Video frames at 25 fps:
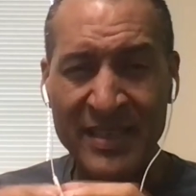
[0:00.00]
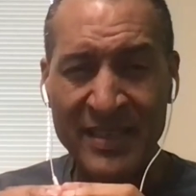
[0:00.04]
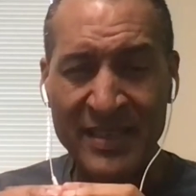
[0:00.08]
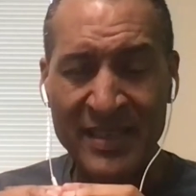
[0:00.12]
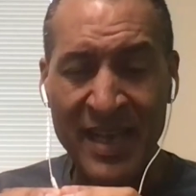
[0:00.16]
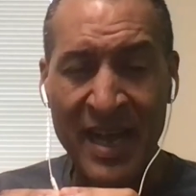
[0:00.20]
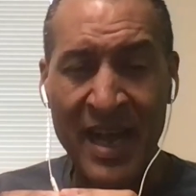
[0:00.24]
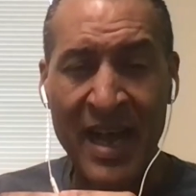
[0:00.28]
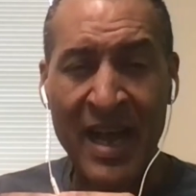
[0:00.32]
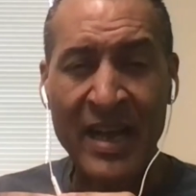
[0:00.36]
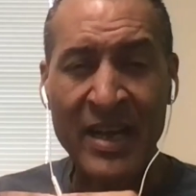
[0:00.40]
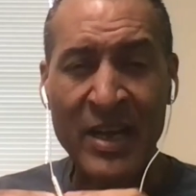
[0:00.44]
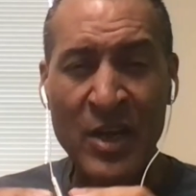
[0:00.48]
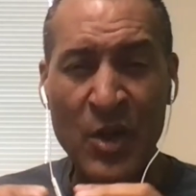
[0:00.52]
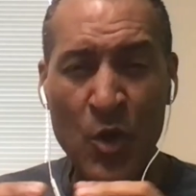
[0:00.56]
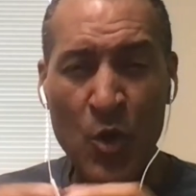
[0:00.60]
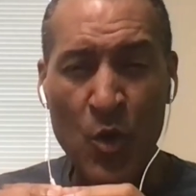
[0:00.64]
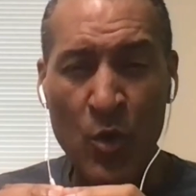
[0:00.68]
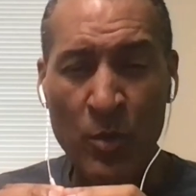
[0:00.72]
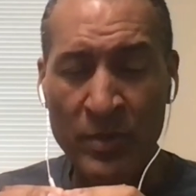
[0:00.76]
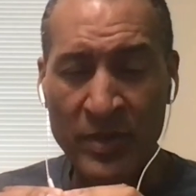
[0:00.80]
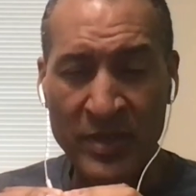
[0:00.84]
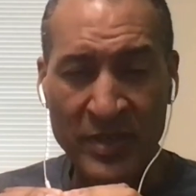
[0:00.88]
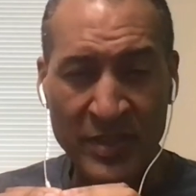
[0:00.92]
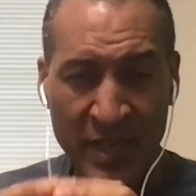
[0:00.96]
design and
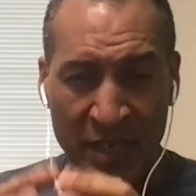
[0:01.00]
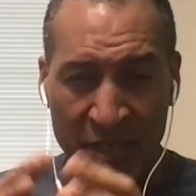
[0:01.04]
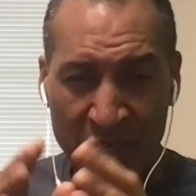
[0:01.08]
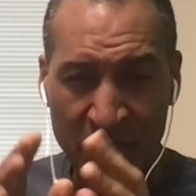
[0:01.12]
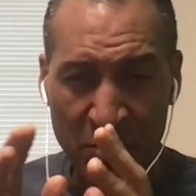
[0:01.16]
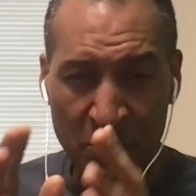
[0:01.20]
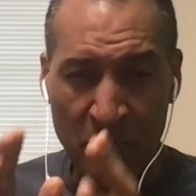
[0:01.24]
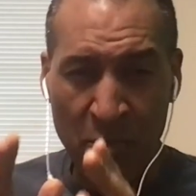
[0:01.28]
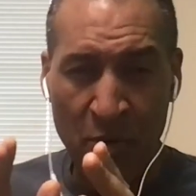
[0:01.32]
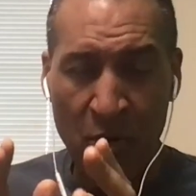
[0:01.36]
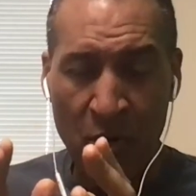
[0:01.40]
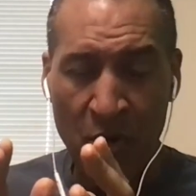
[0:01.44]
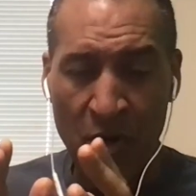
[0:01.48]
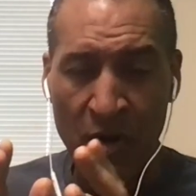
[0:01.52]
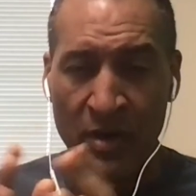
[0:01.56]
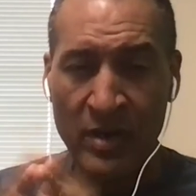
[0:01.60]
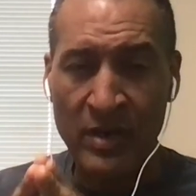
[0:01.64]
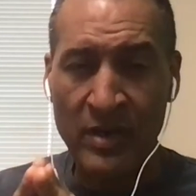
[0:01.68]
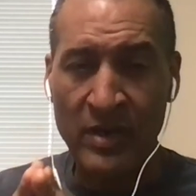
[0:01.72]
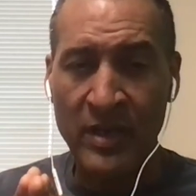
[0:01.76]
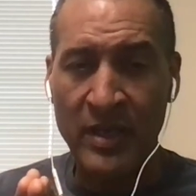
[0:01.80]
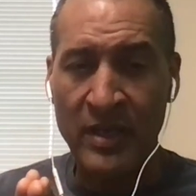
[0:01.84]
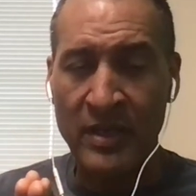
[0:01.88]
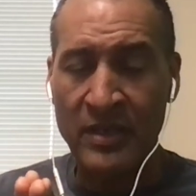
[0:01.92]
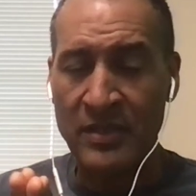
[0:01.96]
normalization part
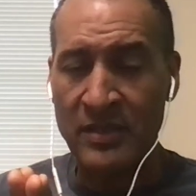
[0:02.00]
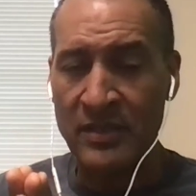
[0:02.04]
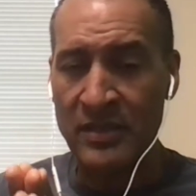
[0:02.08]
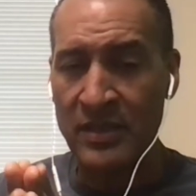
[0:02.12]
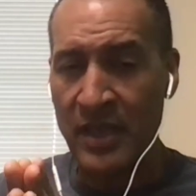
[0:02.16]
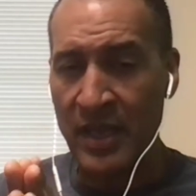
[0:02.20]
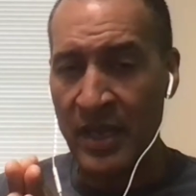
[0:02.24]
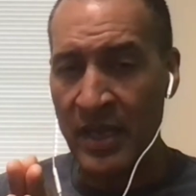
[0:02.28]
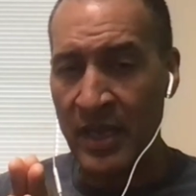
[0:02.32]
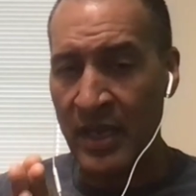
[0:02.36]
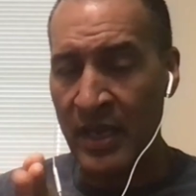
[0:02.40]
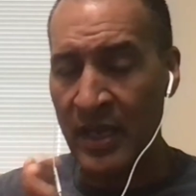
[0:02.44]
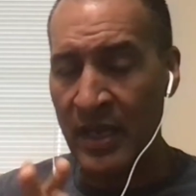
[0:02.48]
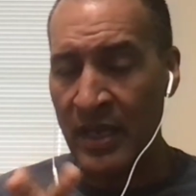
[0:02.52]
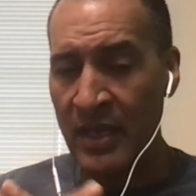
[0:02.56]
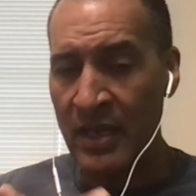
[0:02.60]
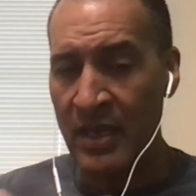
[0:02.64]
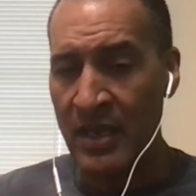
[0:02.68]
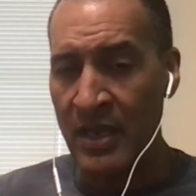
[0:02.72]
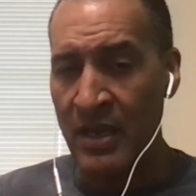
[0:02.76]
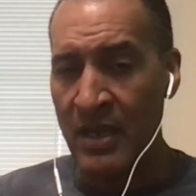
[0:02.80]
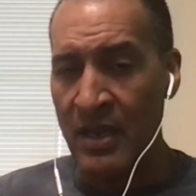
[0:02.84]
is a